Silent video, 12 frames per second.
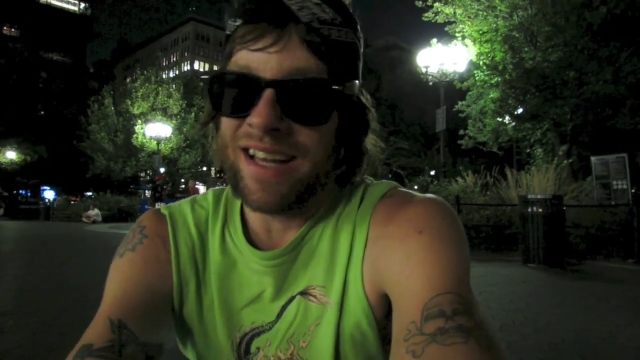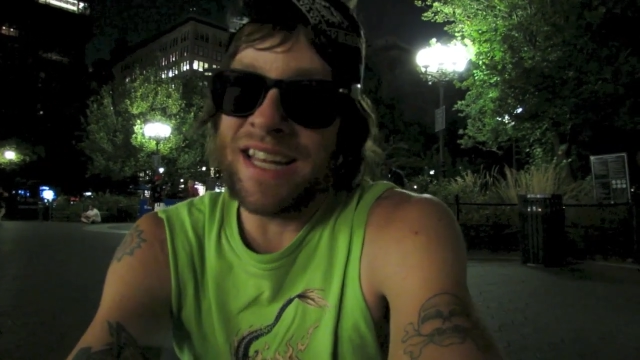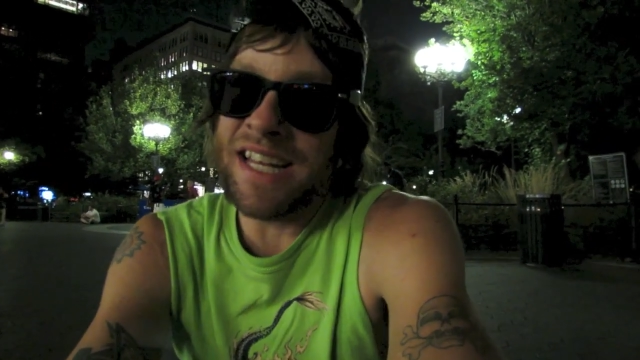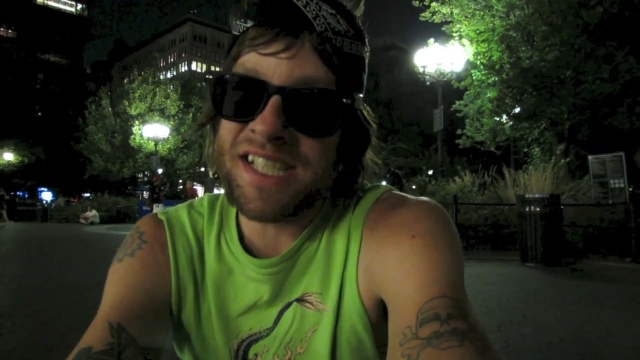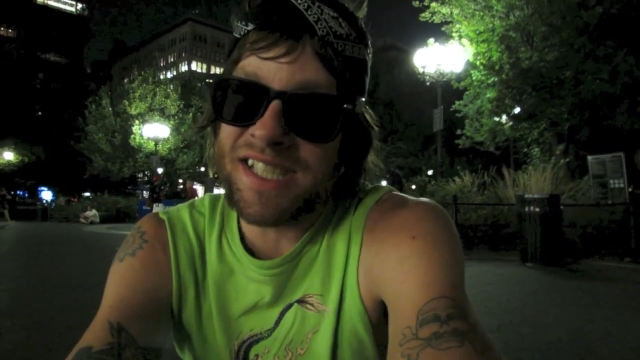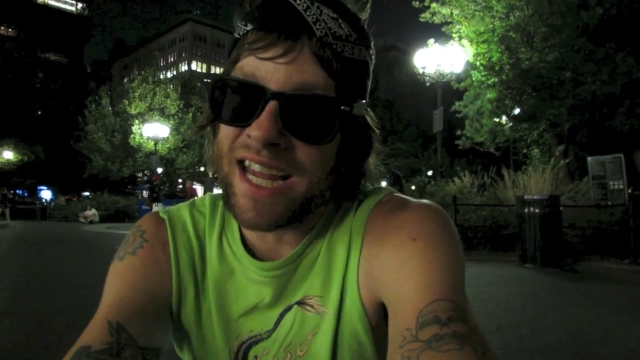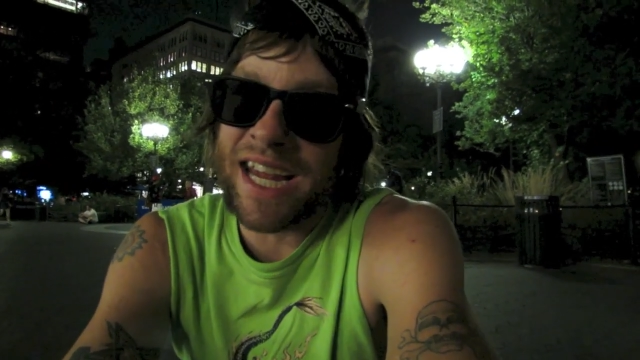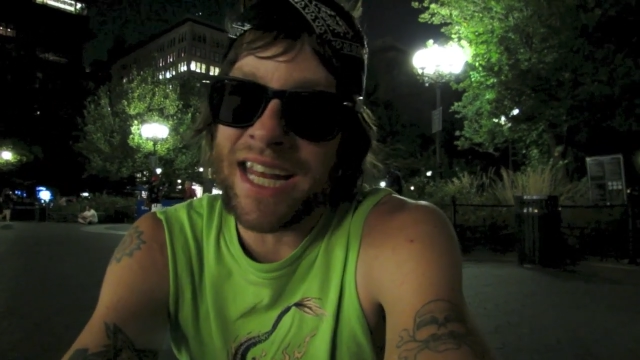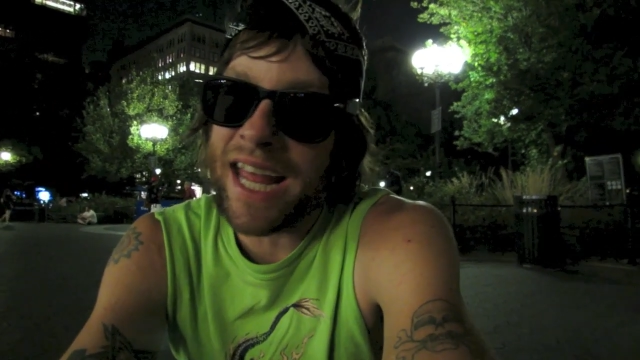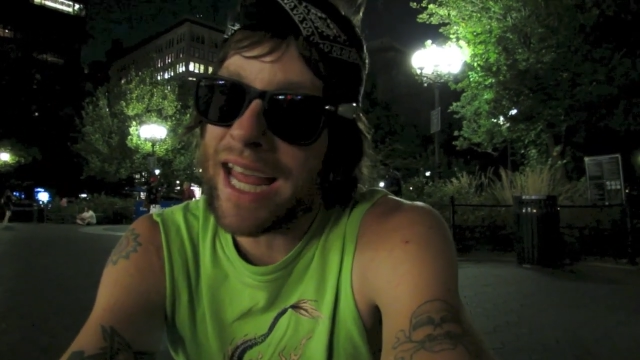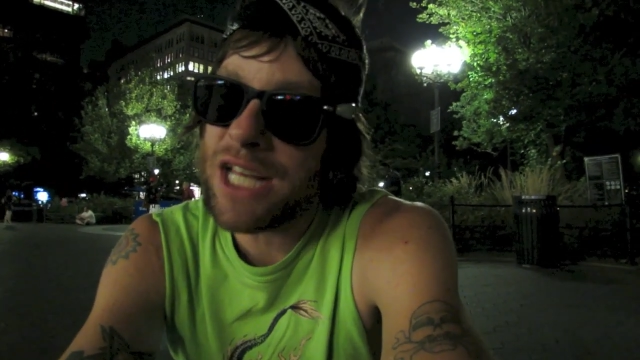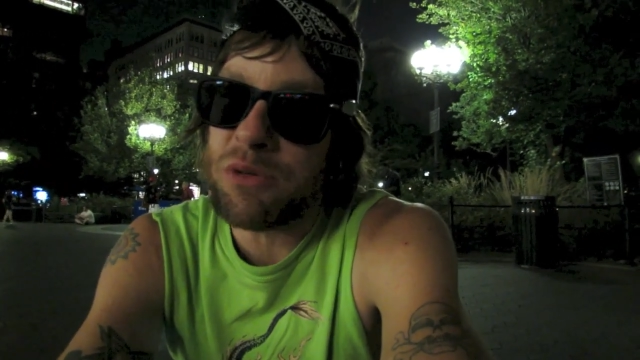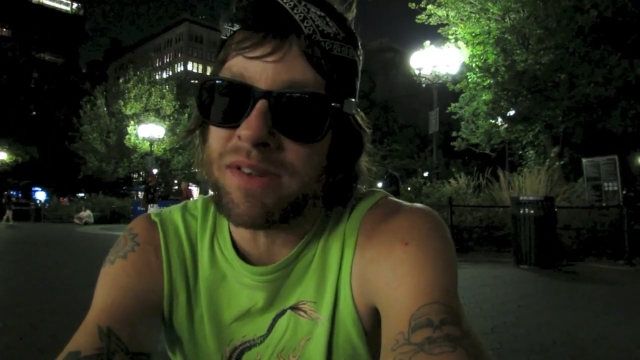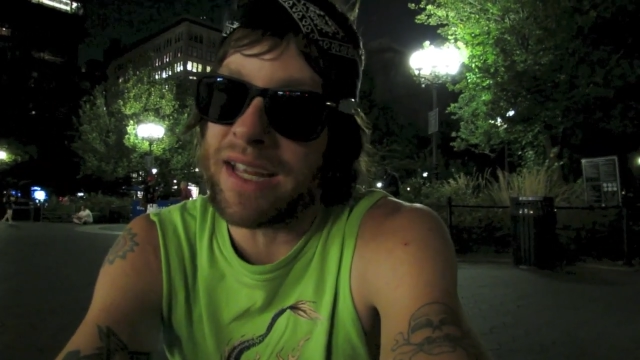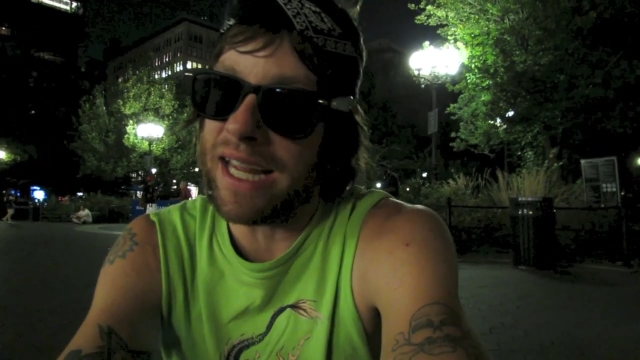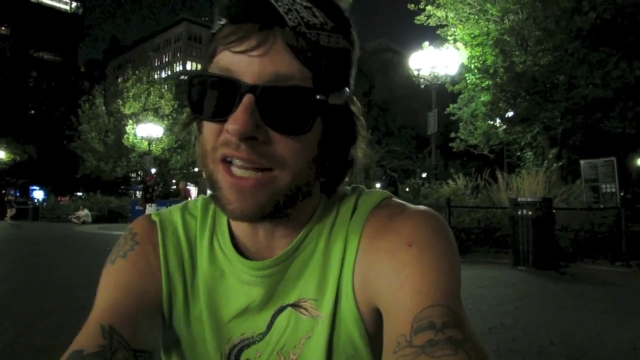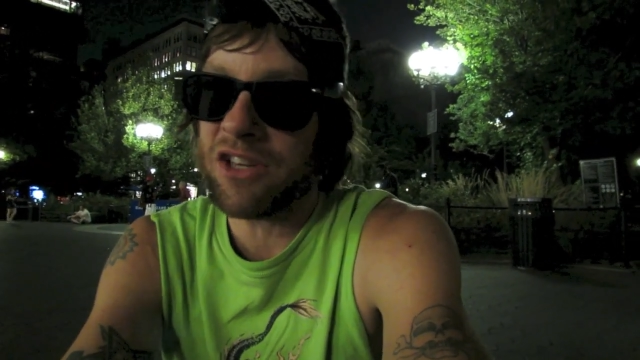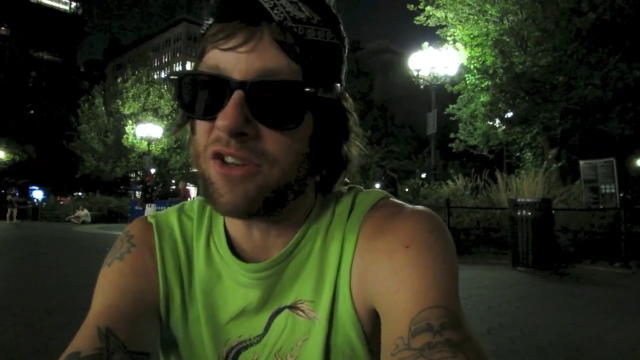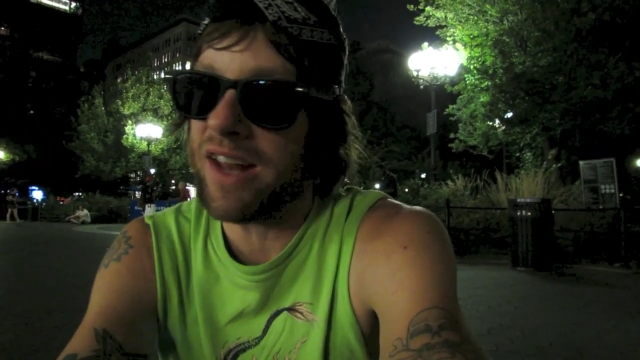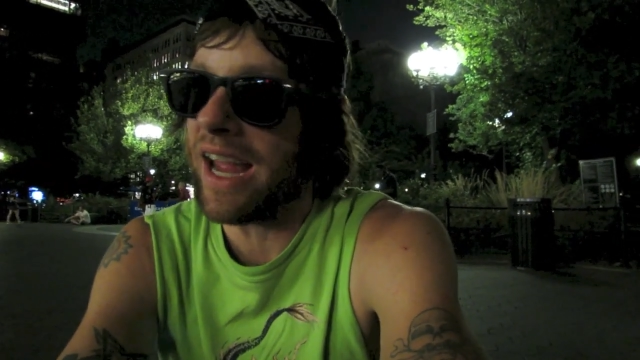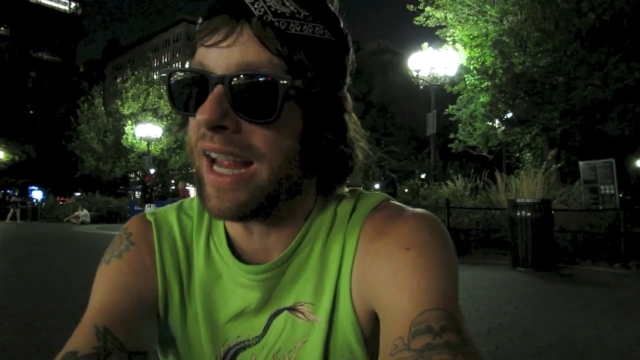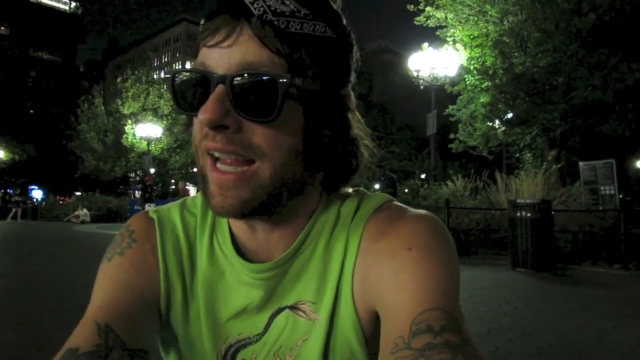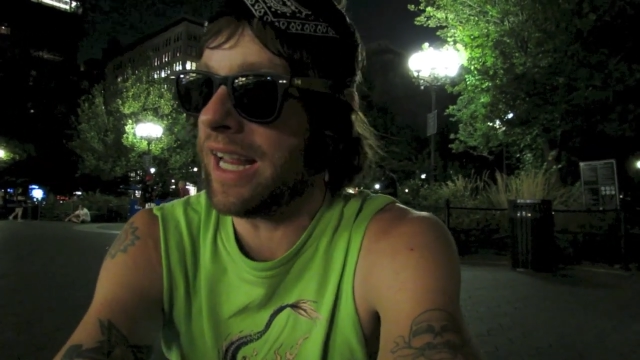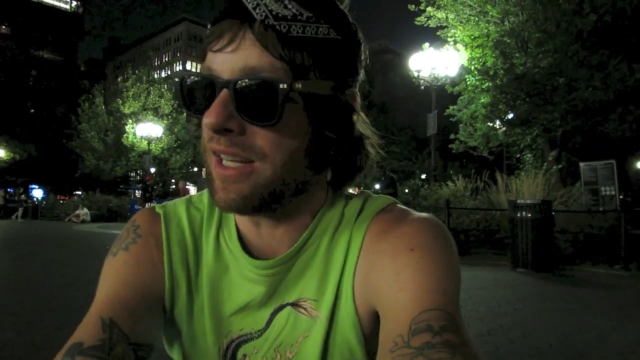In this day and age with the
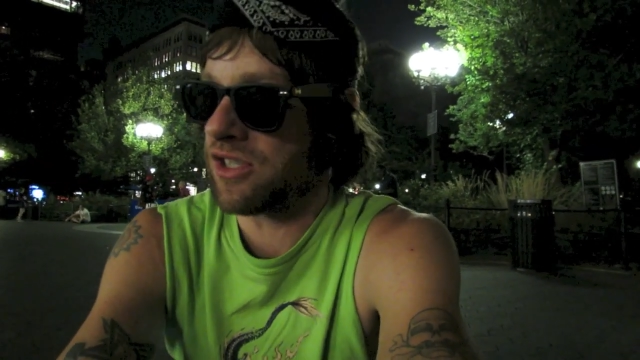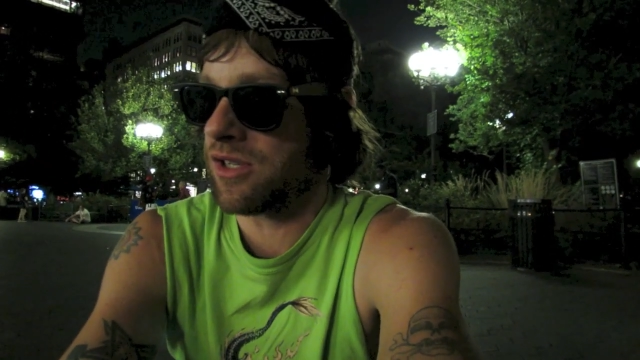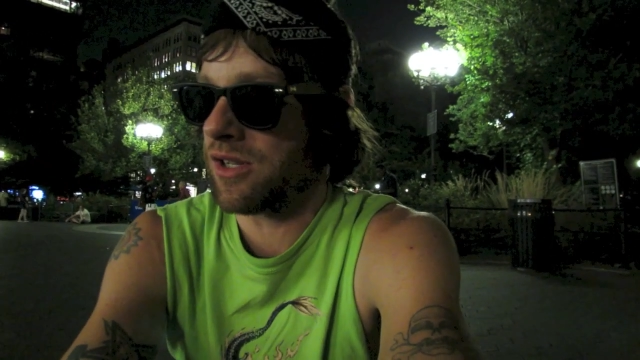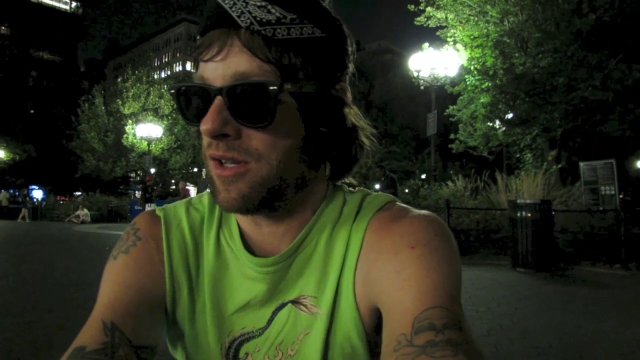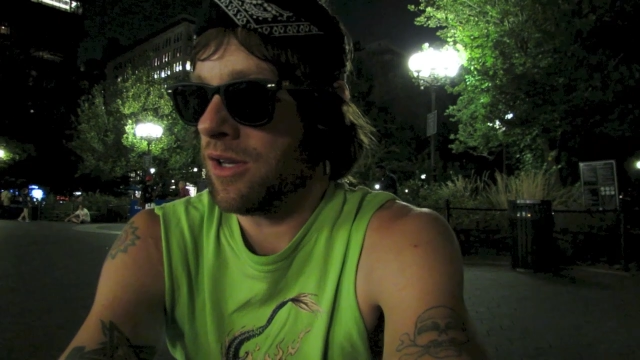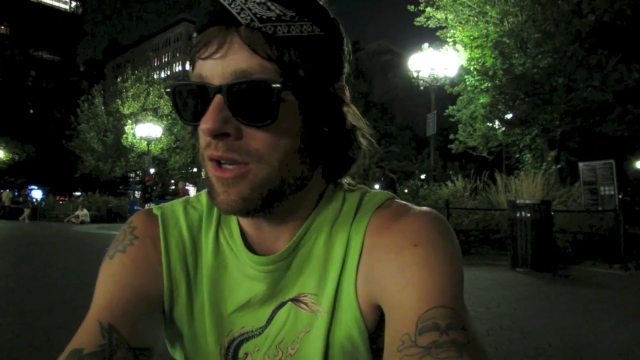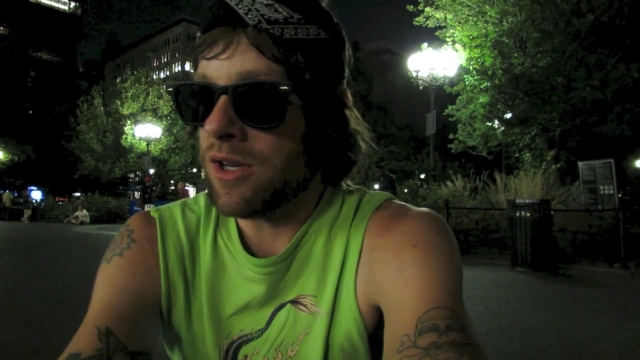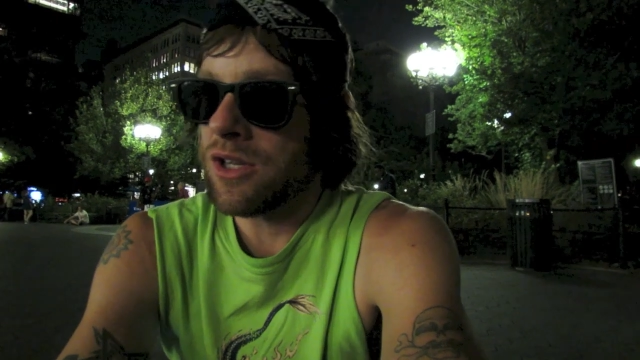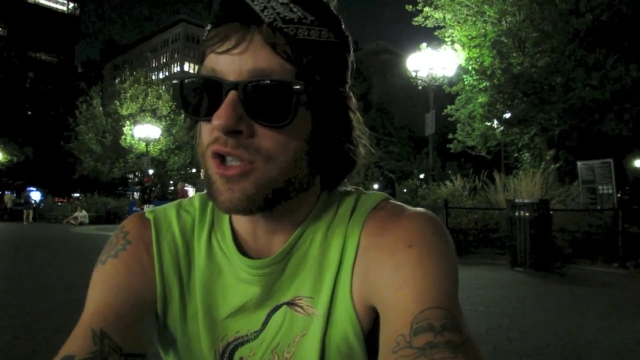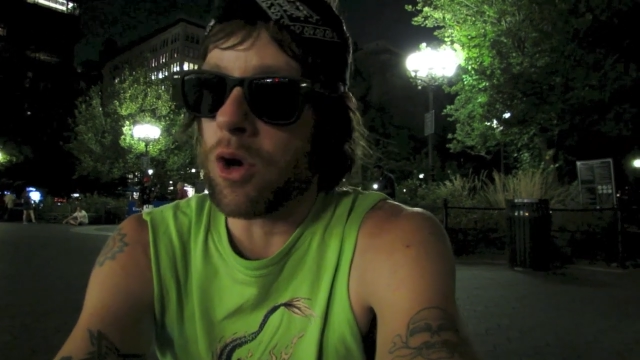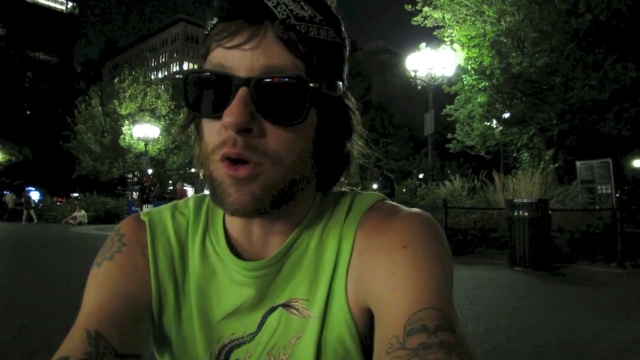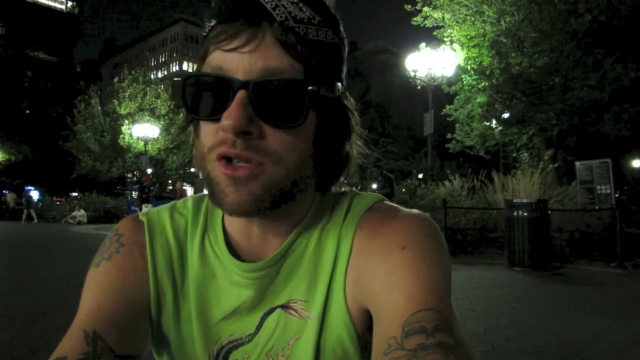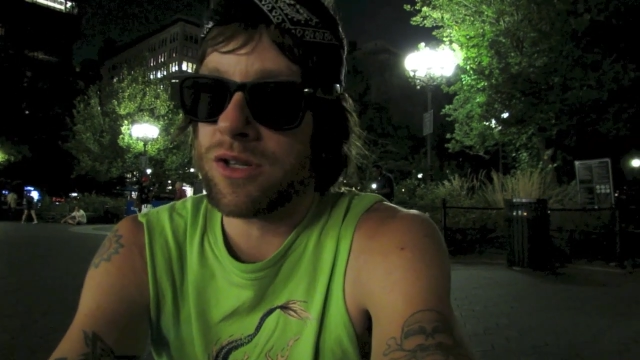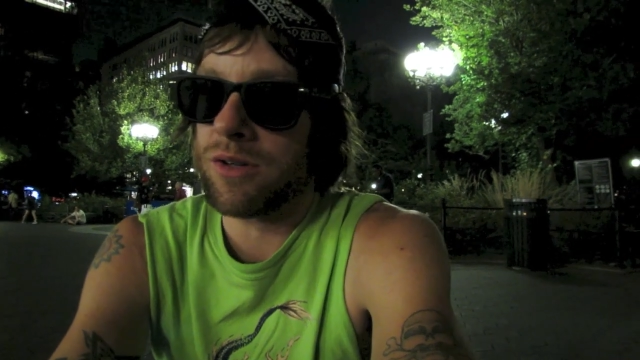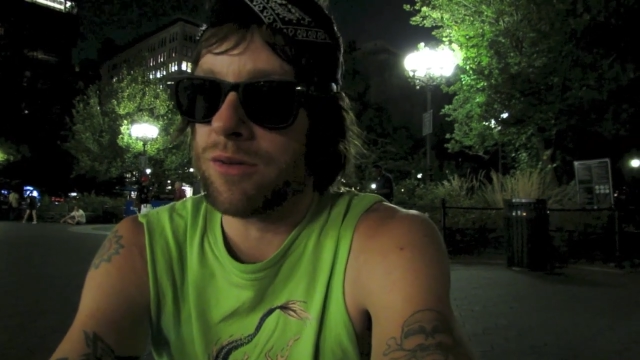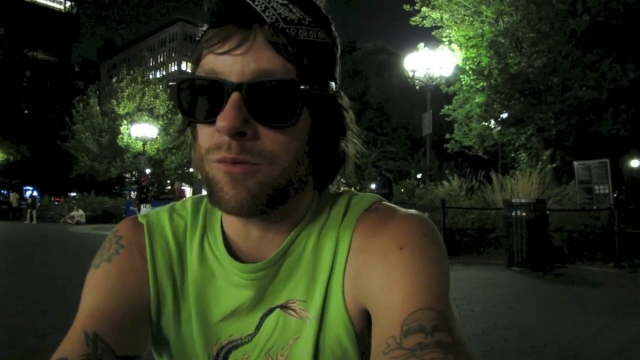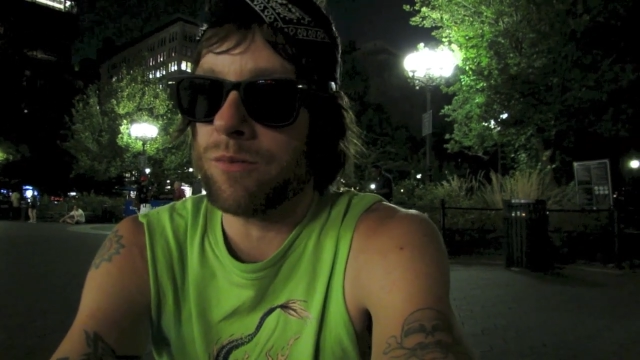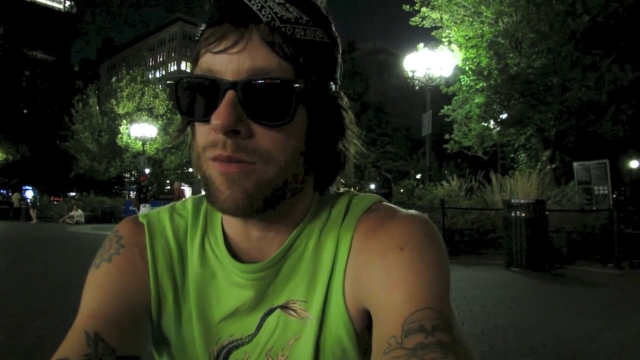internet and social